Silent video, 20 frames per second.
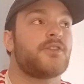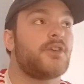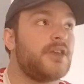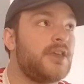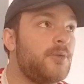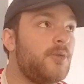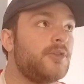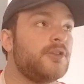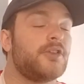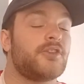So
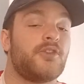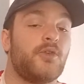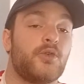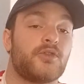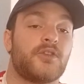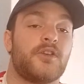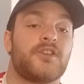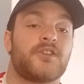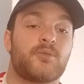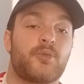he will look to
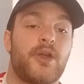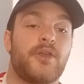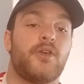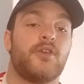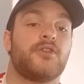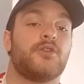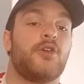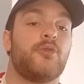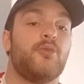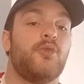also spray
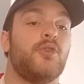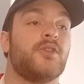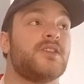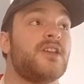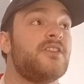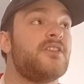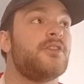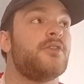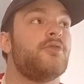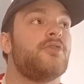those long balls
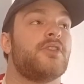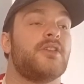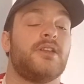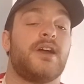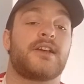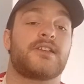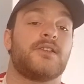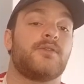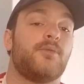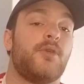into the
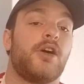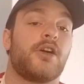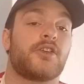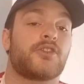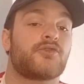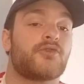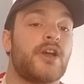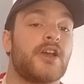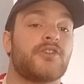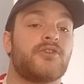likes of
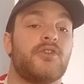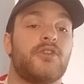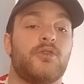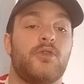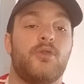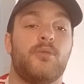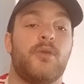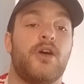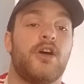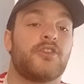Marcus Rashford
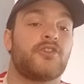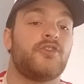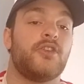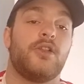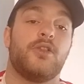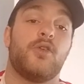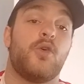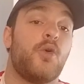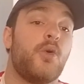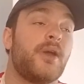or
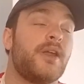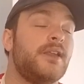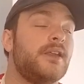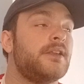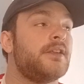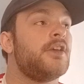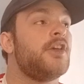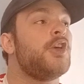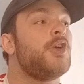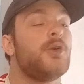Martial or
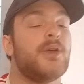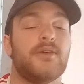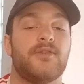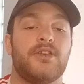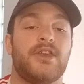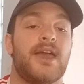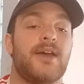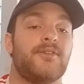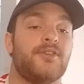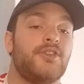Højlund, whoever
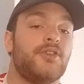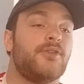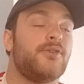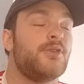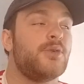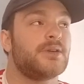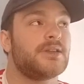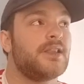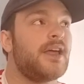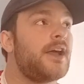you have in your
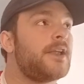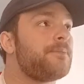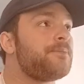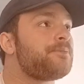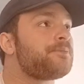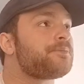forward line.